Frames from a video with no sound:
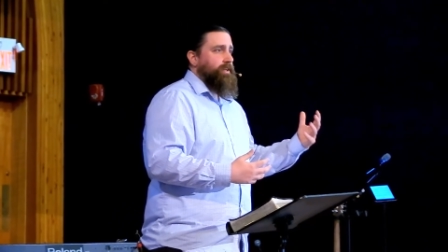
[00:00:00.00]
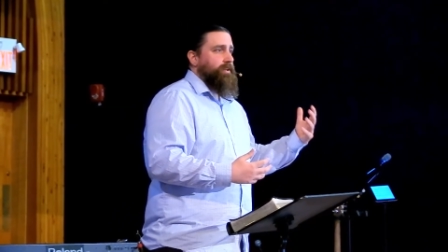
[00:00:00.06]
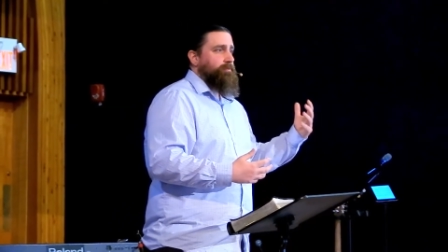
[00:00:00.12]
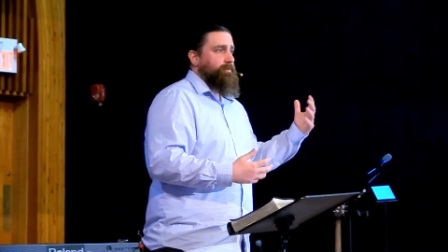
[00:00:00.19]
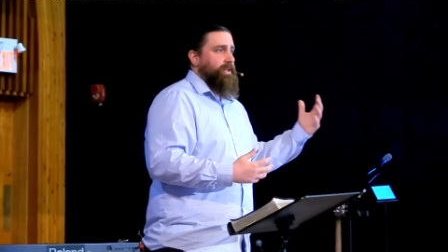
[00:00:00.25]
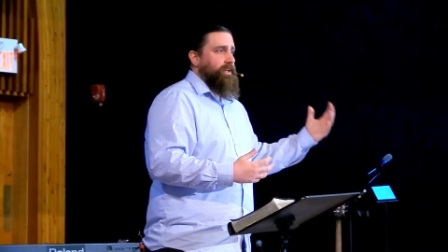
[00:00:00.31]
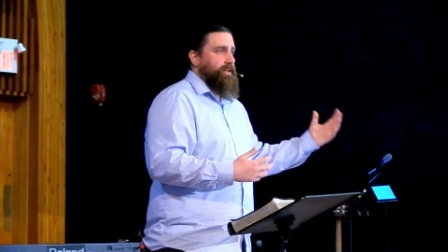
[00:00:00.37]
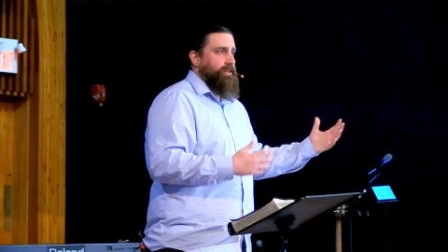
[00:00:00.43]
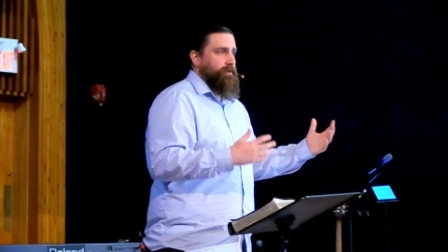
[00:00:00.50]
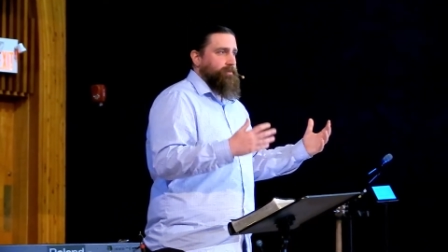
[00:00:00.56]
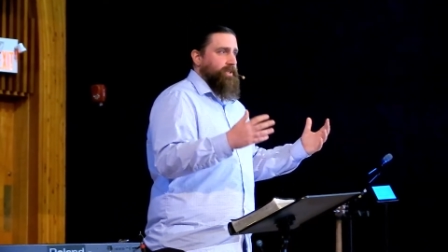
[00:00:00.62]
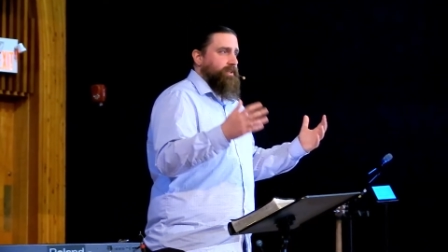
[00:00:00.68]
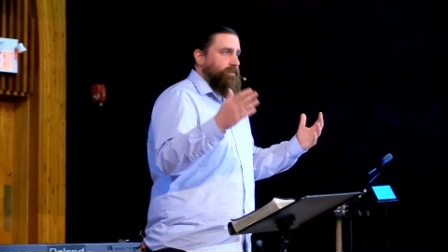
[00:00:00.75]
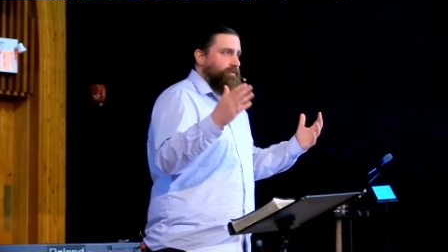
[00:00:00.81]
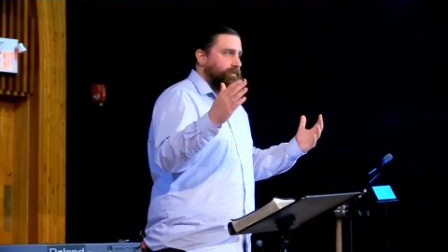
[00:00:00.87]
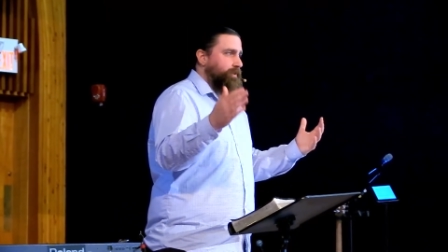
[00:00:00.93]
Many of them,
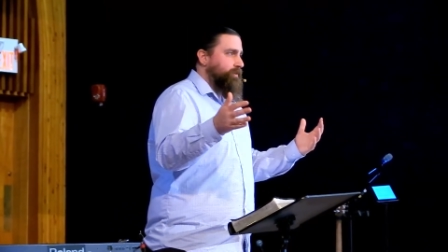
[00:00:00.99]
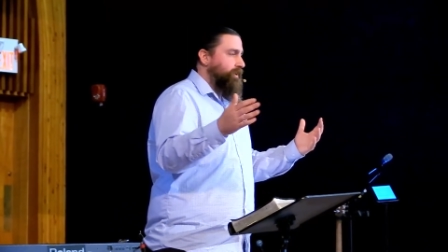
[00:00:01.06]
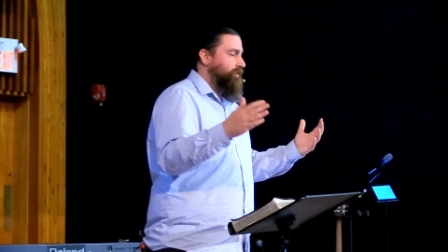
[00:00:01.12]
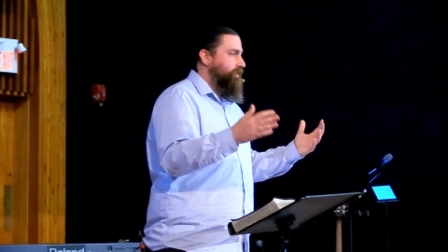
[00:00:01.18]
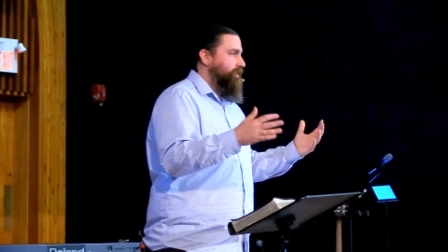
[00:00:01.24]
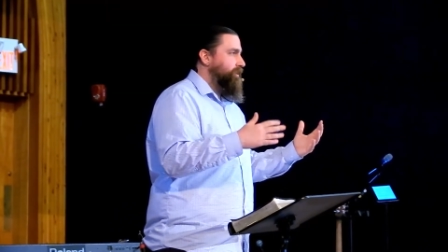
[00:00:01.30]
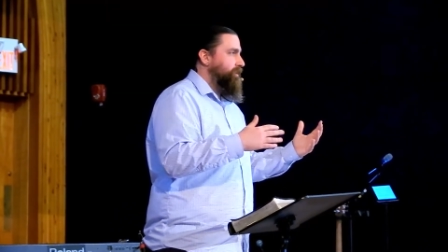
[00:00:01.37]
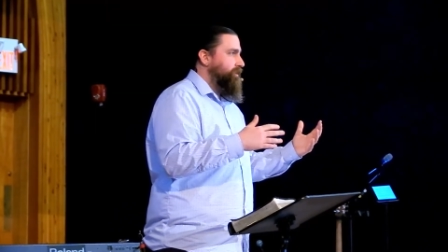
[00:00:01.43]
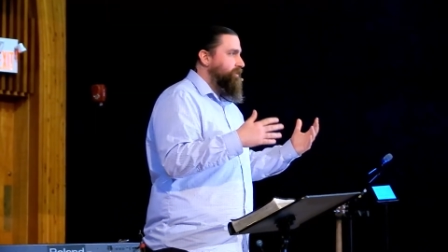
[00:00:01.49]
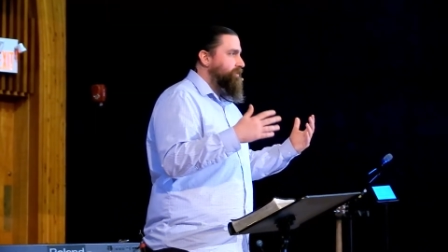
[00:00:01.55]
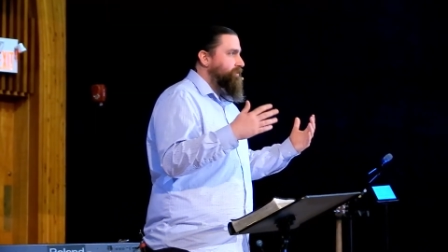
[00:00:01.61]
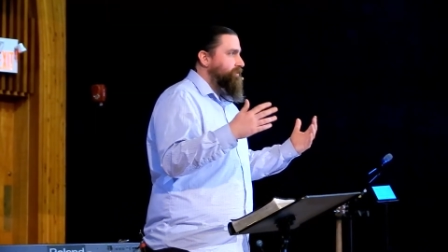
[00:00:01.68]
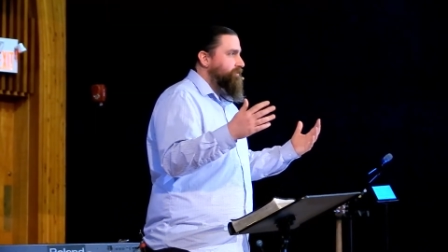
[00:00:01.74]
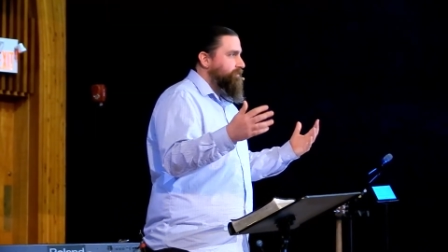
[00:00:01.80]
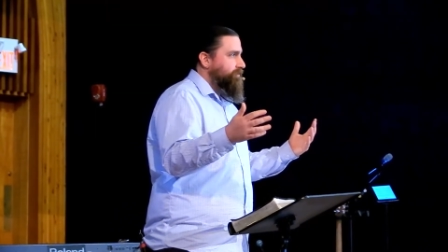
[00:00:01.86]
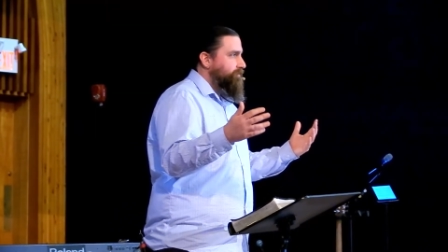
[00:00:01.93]
like a few hundred
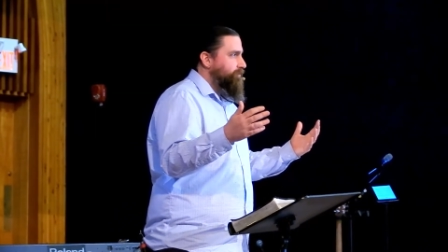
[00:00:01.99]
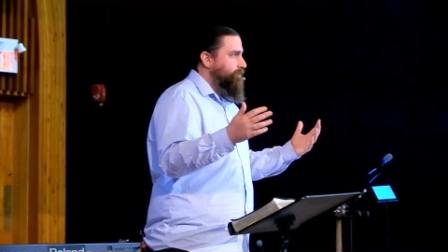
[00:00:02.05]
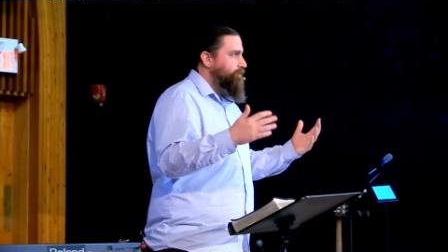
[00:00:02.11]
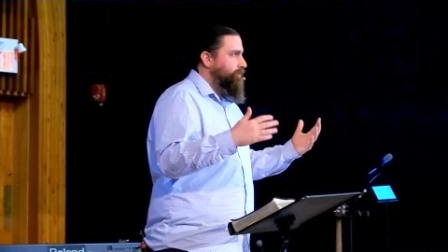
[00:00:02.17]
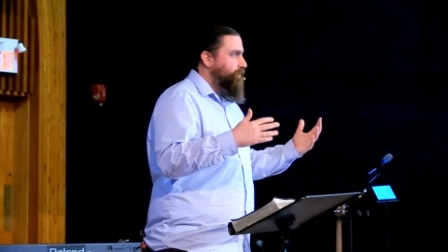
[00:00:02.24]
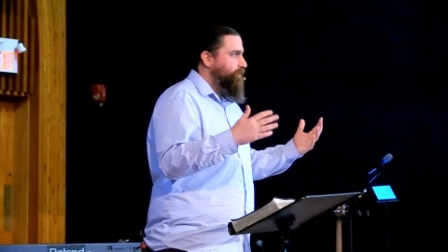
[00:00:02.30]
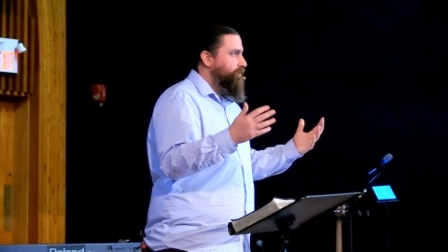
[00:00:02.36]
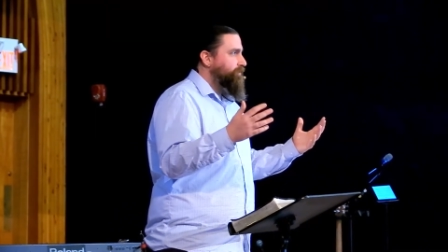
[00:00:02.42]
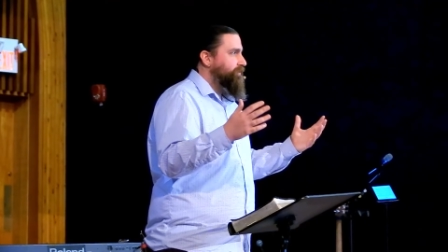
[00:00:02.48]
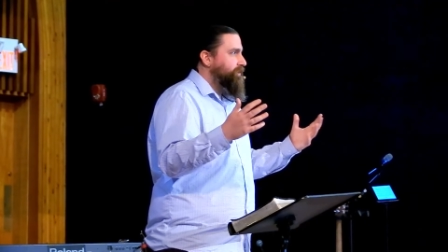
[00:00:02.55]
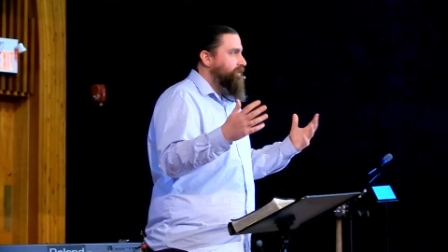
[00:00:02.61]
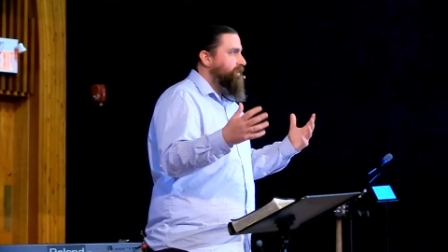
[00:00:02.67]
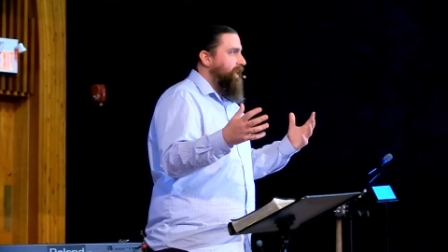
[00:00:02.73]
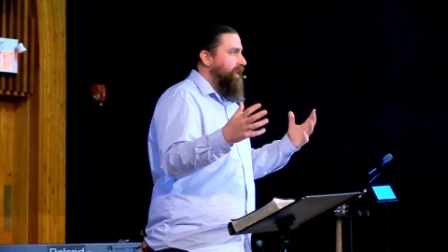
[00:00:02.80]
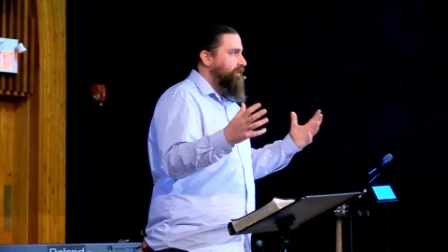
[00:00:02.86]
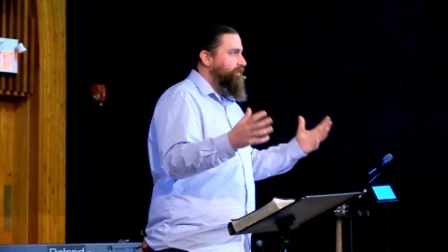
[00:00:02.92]
years
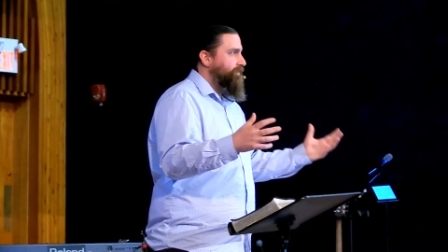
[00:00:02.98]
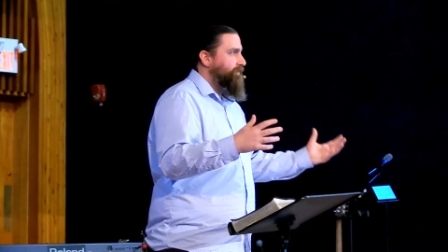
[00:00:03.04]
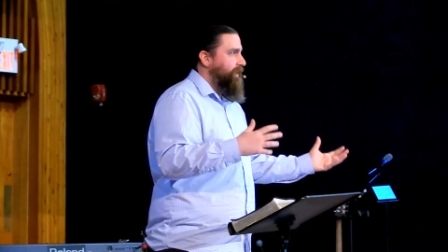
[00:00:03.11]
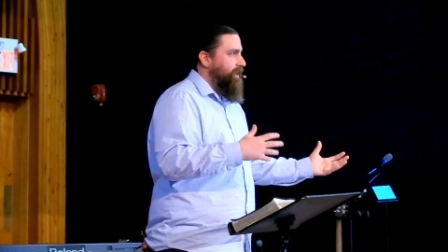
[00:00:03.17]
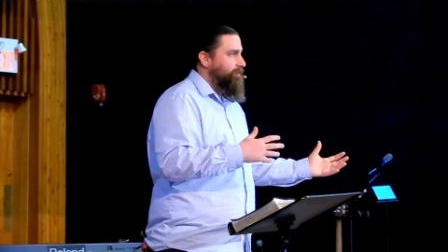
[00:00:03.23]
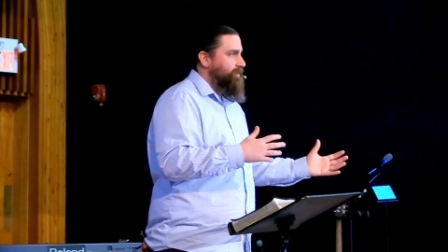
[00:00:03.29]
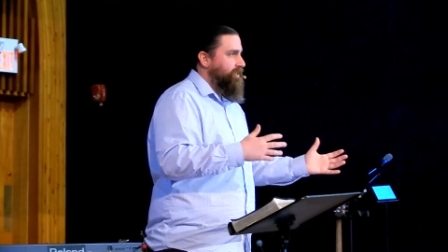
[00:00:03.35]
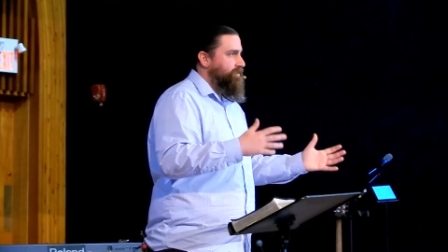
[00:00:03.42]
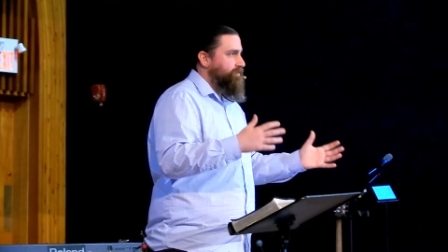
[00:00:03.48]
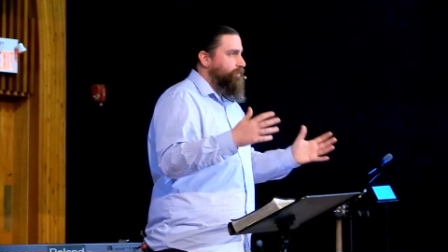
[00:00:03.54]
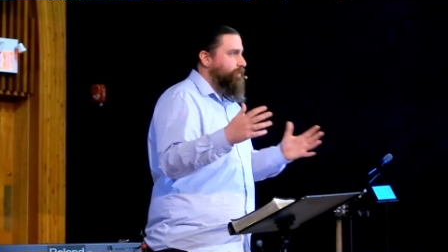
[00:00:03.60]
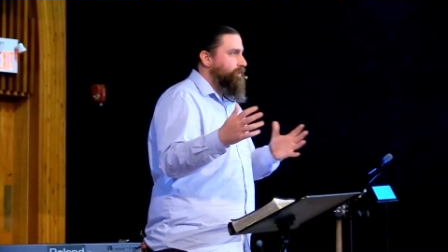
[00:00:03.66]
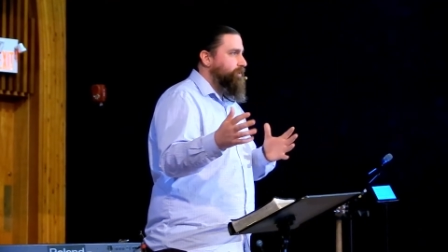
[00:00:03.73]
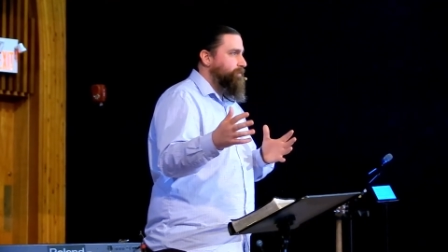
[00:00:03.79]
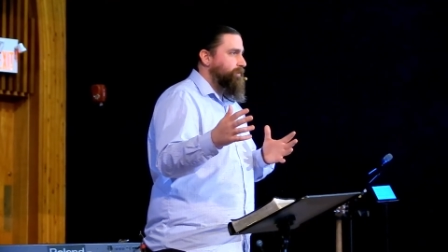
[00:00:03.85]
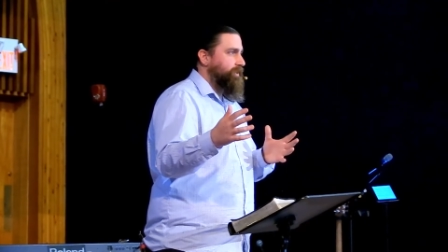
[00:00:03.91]
removed, had families
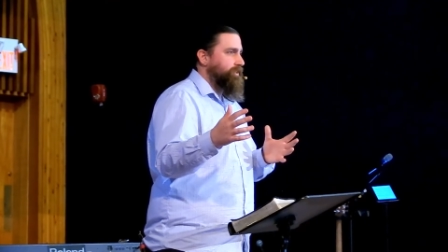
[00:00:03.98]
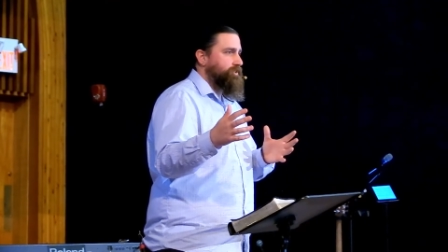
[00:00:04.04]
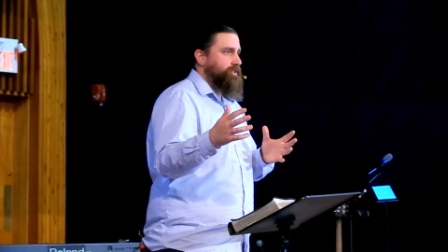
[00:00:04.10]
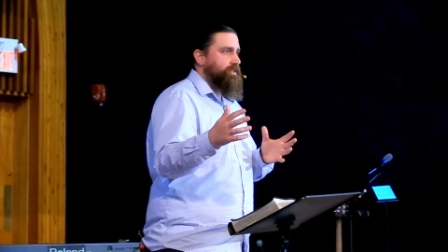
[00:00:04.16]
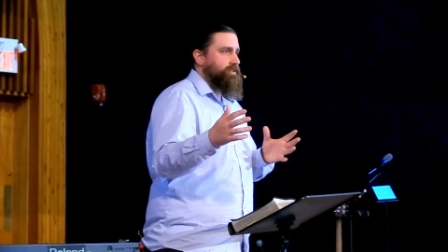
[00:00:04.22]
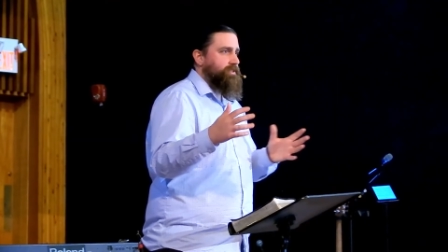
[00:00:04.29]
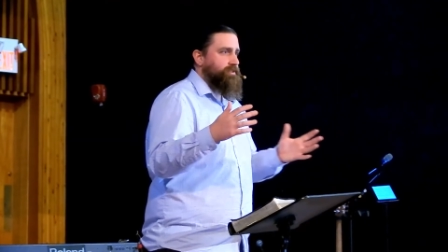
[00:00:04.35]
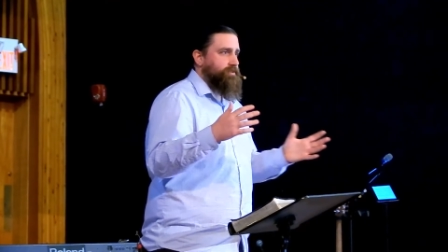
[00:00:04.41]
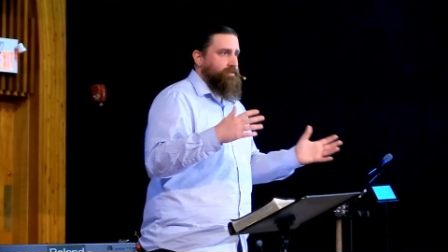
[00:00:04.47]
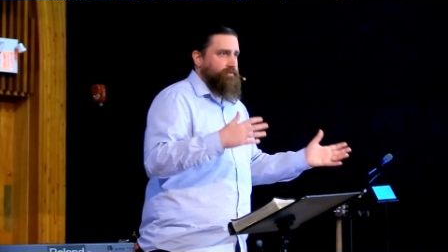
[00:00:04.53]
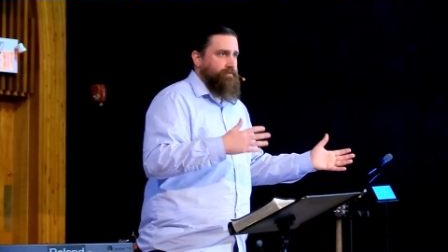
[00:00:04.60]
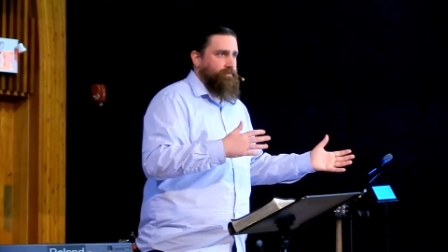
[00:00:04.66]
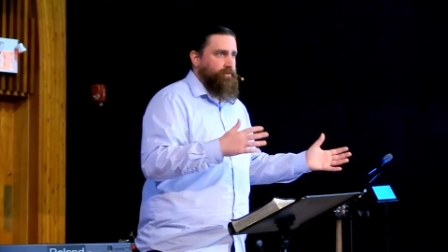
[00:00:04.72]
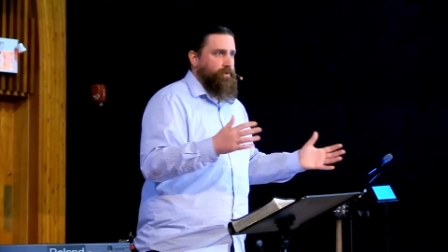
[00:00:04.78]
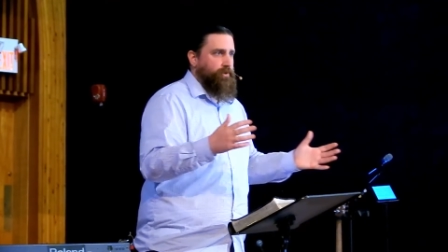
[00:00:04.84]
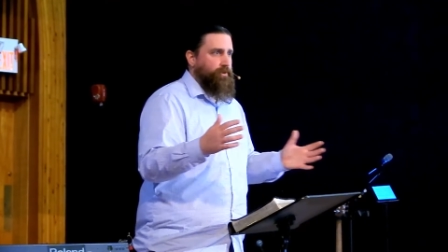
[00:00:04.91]
worshiping Jesus
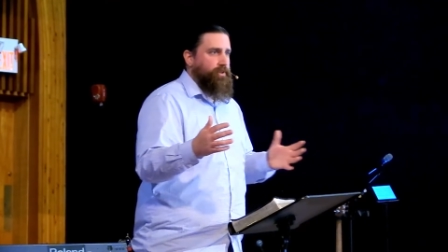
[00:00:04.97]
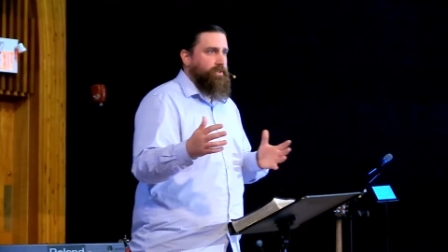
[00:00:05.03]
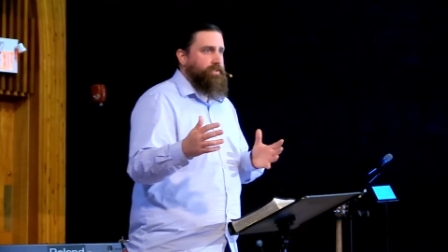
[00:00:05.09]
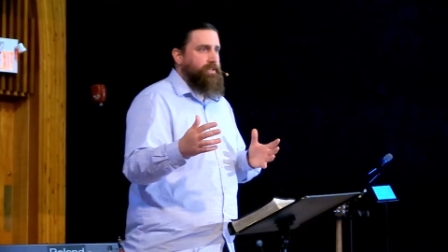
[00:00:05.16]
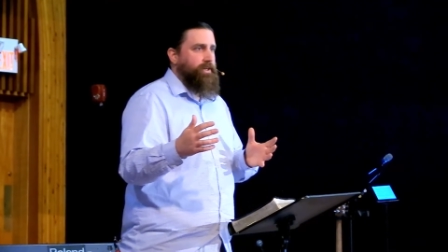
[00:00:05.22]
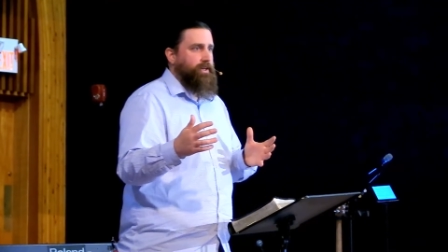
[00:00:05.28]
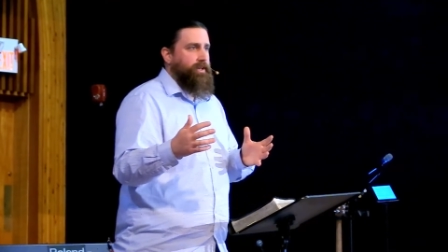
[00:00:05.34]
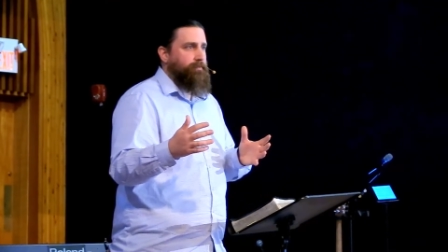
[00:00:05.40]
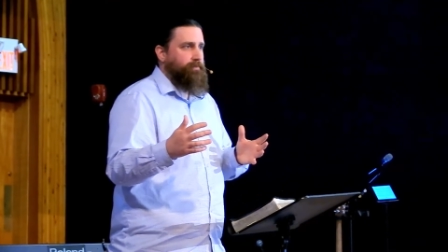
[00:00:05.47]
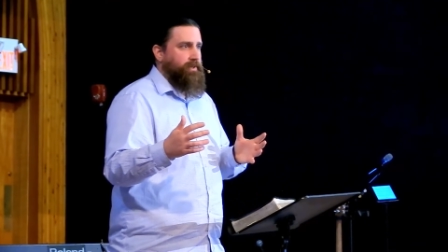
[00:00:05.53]
for a long time,